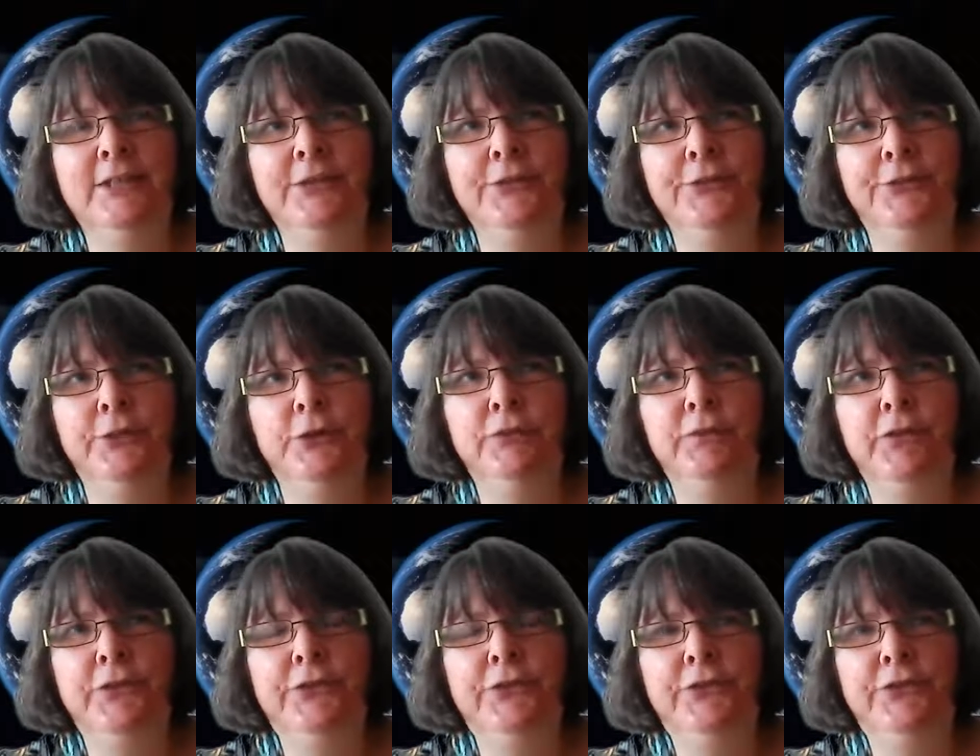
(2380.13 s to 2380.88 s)
because
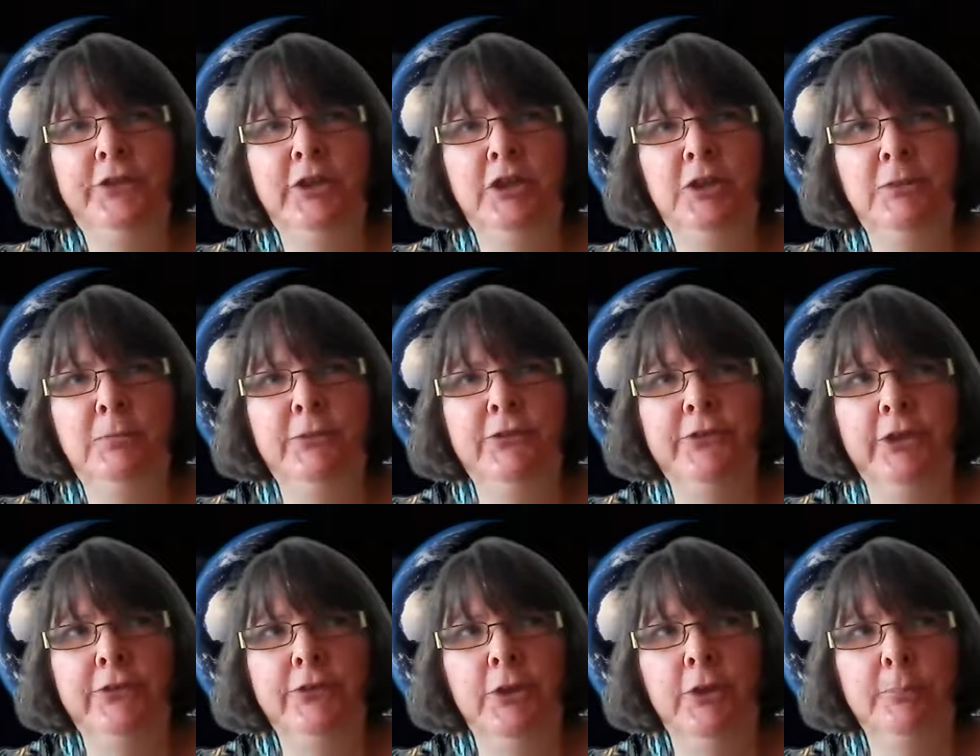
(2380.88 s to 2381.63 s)
universities tend to be
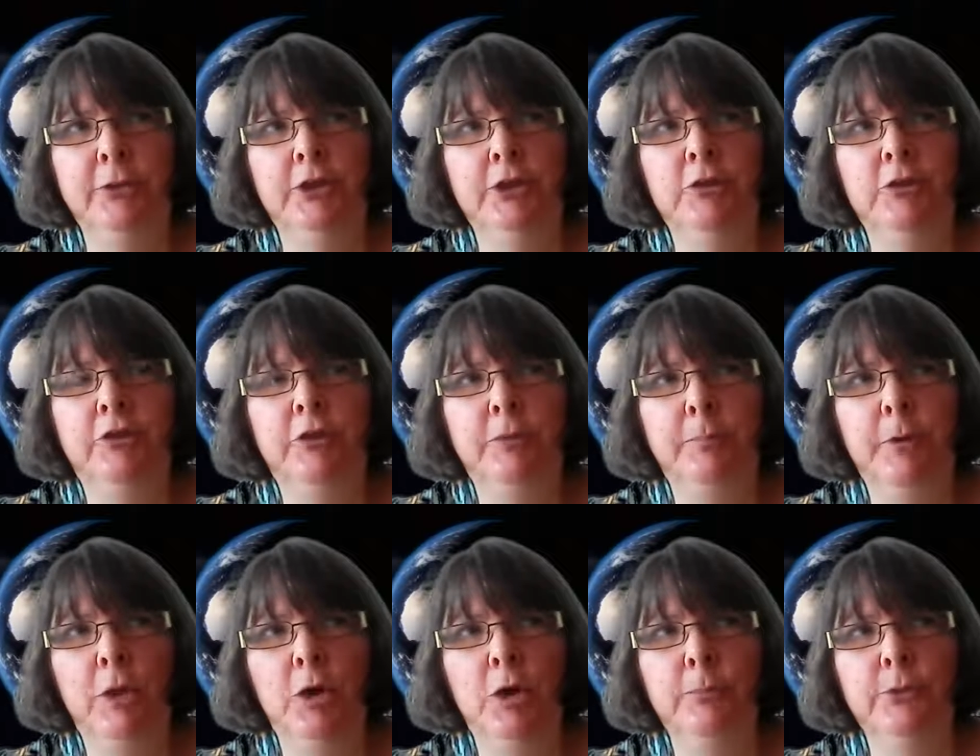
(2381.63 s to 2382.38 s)
set up in
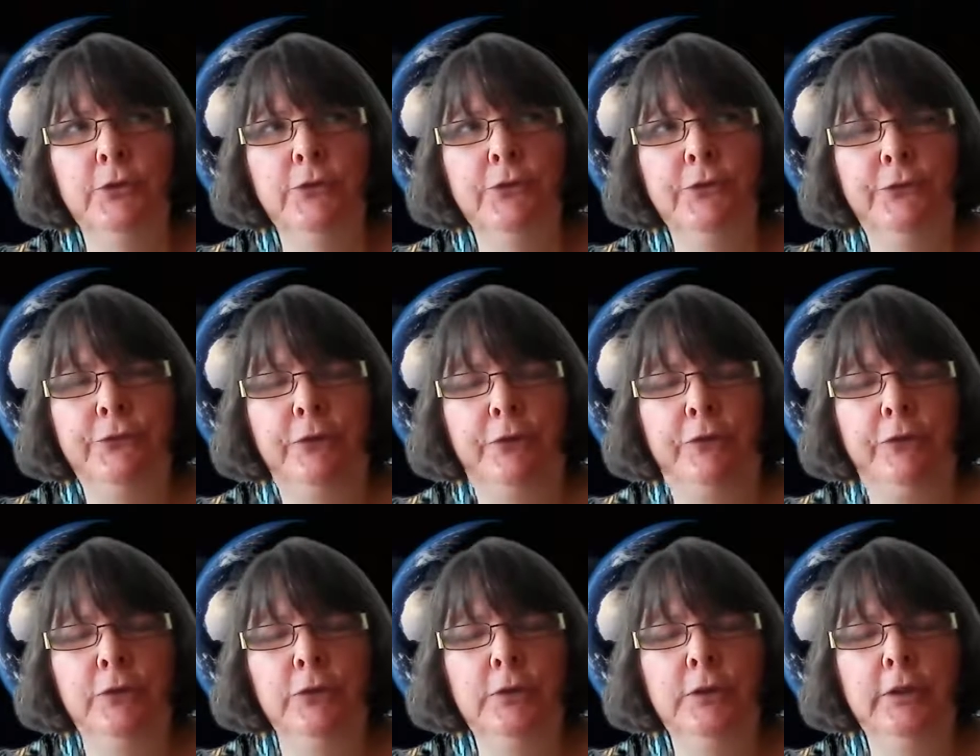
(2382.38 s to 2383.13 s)
departments that
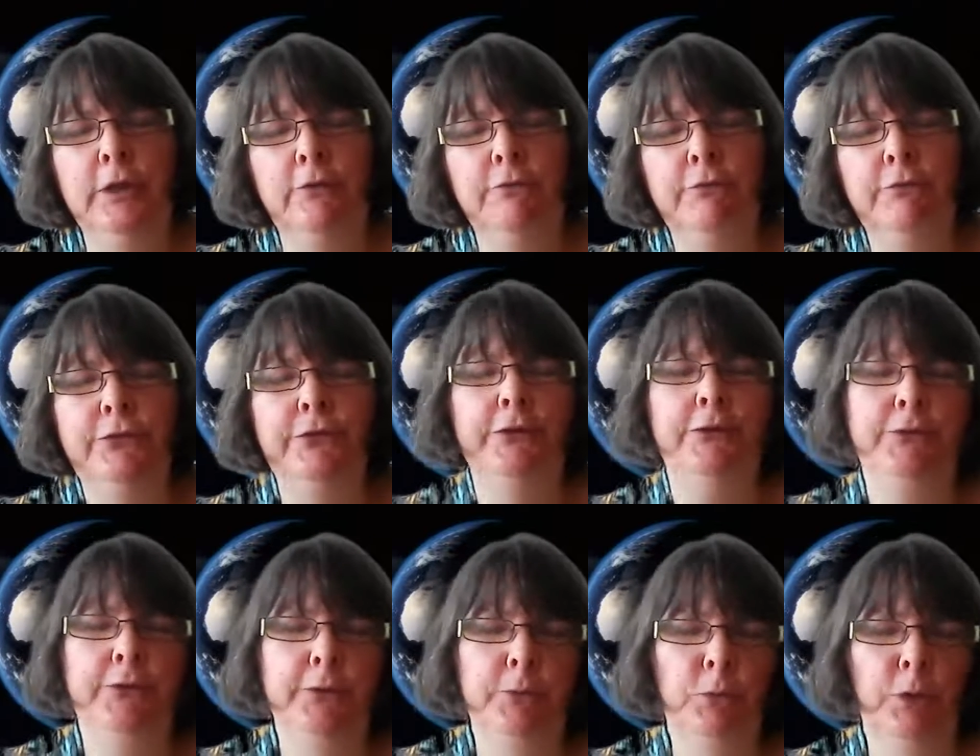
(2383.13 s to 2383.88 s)
do, you know,
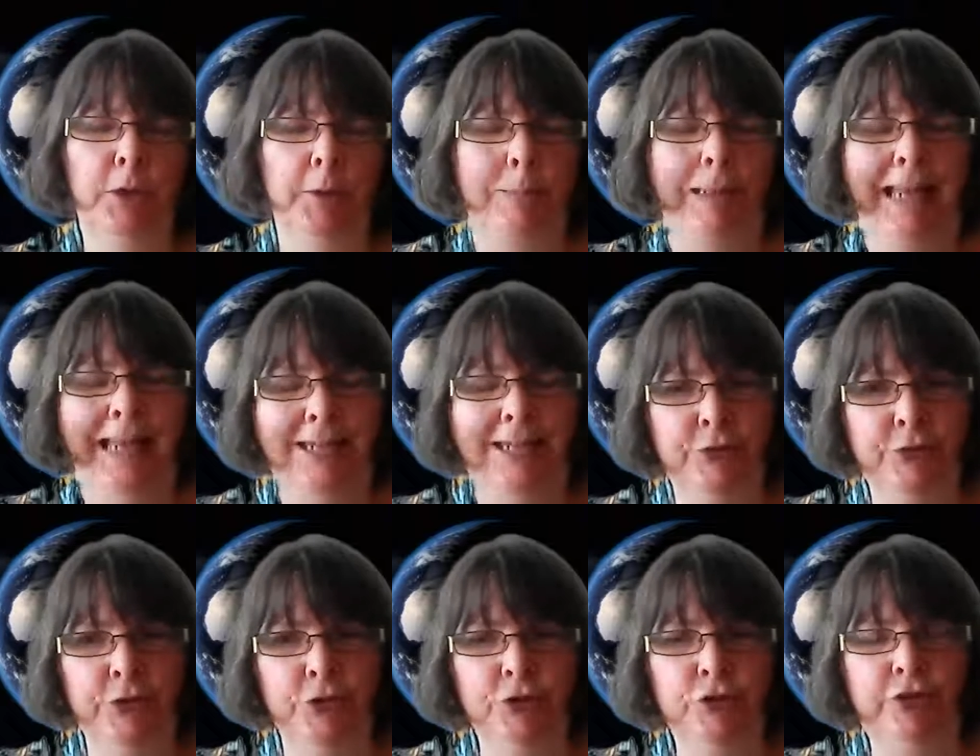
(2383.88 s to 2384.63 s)
physics in one
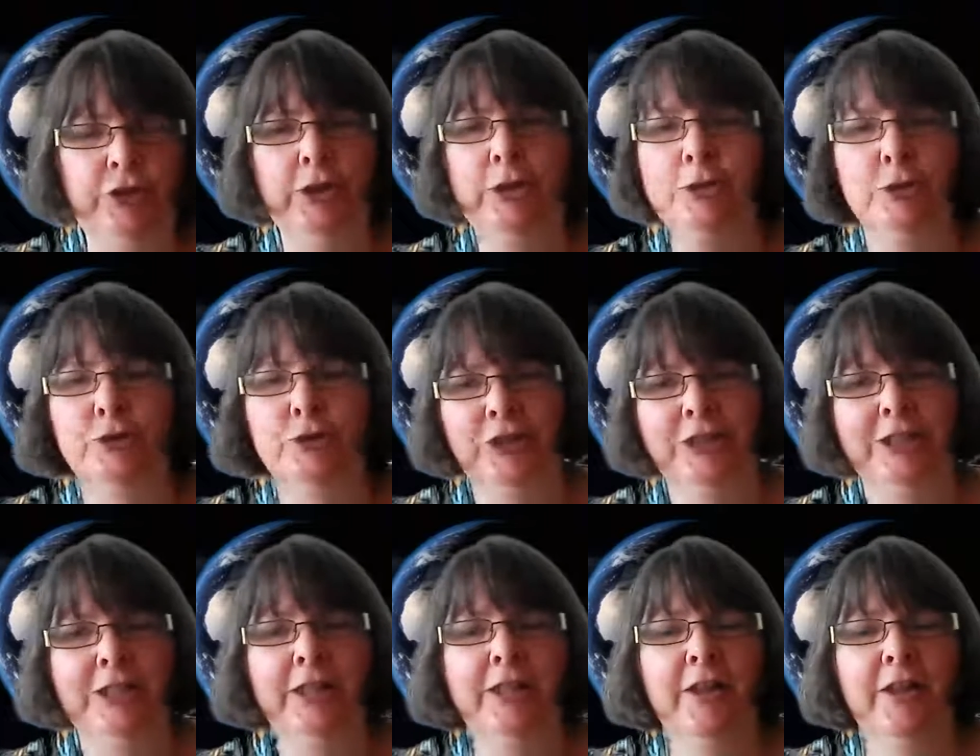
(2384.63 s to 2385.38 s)
place and
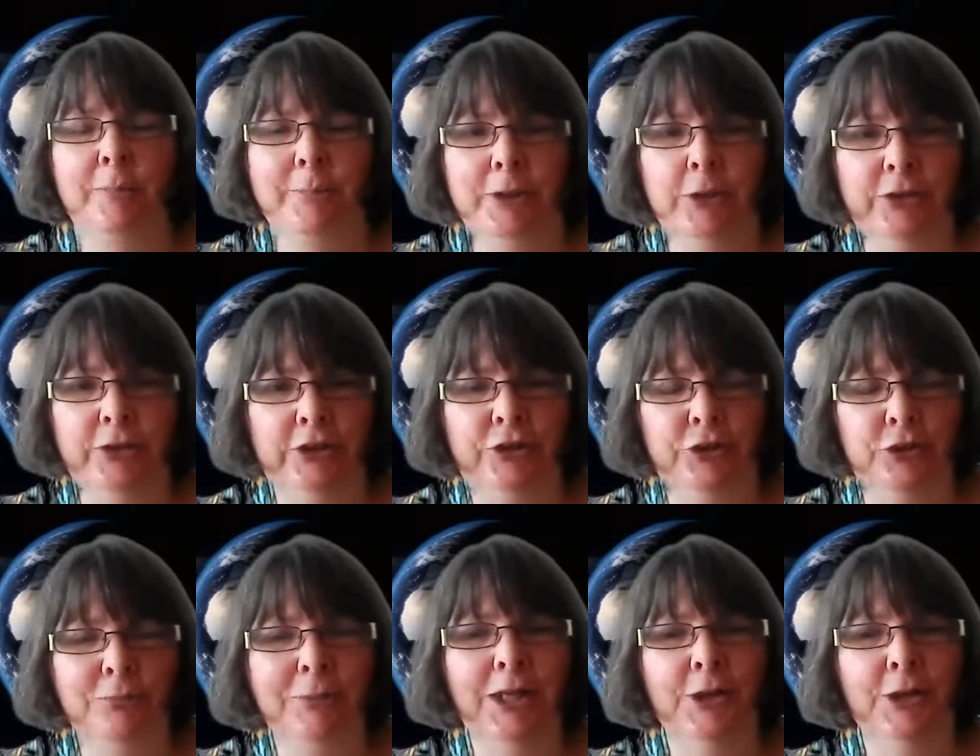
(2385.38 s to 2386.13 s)
geology in another building
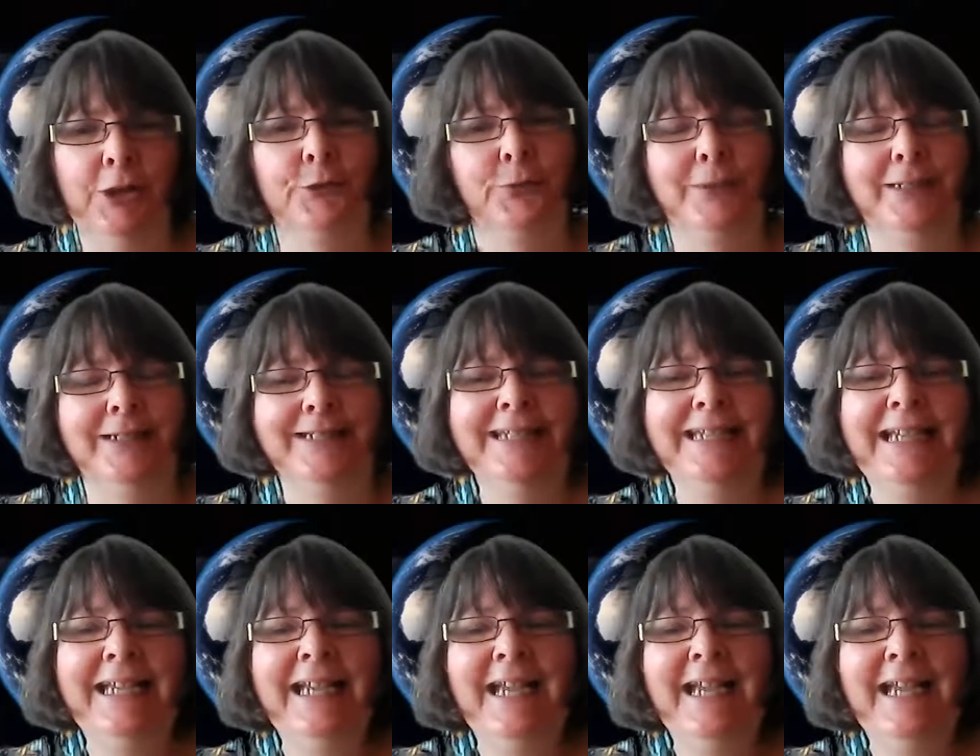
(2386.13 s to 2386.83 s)
2 miles away.